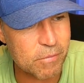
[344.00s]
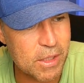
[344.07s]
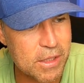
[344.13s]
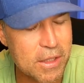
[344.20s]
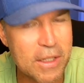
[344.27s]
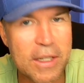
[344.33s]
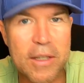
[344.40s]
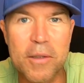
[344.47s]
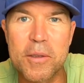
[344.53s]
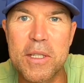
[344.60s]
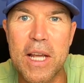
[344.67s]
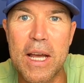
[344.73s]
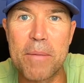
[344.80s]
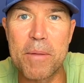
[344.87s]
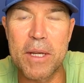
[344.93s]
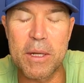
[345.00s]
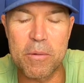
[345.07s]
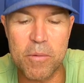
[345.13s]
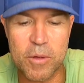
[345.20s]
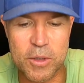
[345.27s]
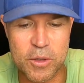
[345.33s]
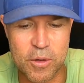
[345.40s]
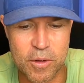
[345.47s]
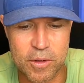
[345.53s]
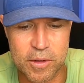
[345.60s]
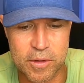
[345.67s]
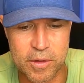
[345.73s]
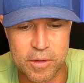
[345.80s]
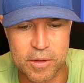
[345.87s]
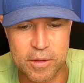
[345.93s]
in the little time that he was on a,
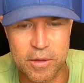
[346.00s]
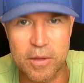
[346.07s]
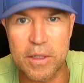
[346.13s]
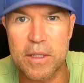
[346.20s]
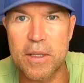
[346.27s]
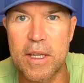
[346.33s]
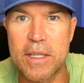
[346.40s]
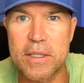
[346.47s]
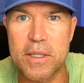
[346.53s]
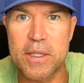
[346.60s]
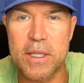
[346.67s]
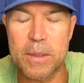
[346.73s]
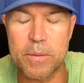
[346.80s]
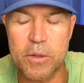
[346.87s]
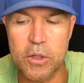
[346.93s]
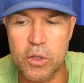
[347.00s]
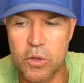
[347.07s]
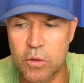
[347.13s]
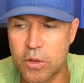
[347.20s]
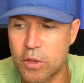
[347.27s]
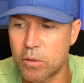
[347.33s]
on a, on a, as a substitute.